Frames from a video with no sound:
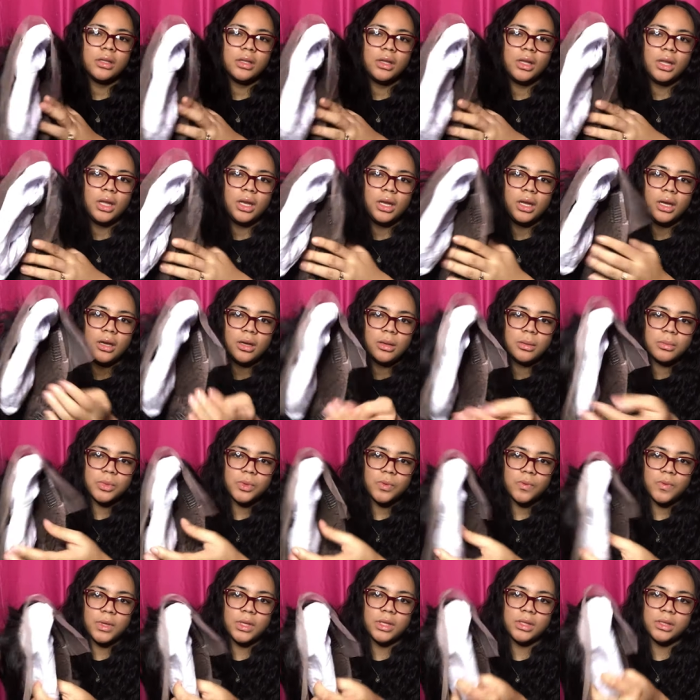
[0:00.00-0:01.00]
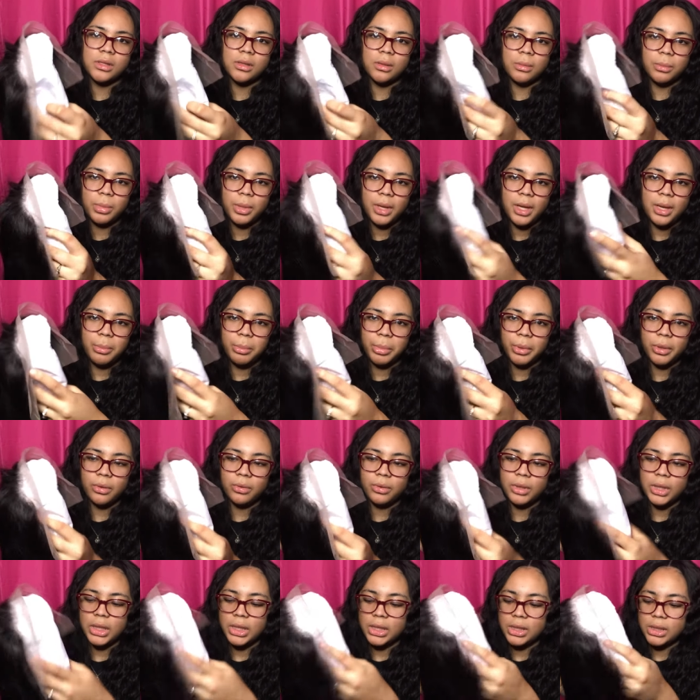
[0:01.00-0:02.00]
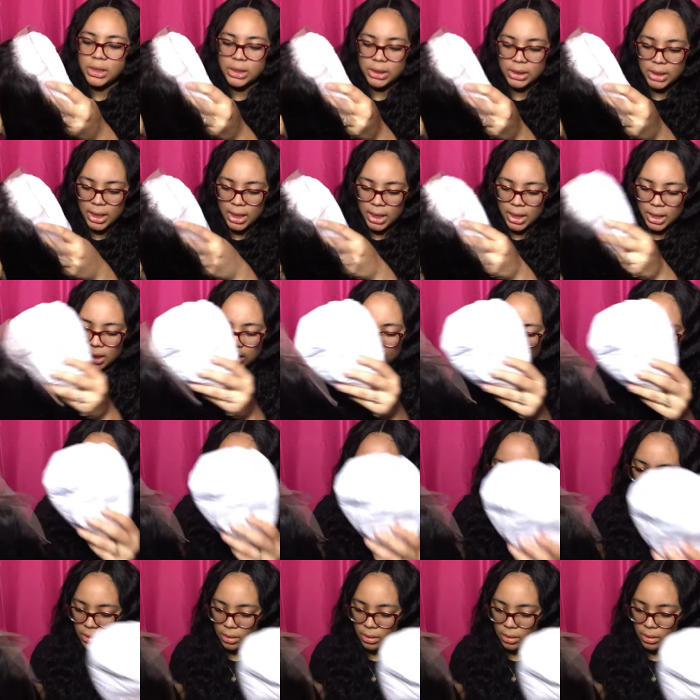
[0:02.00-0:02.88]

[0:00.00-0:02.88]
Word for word: Then it comes with some paper on the inside.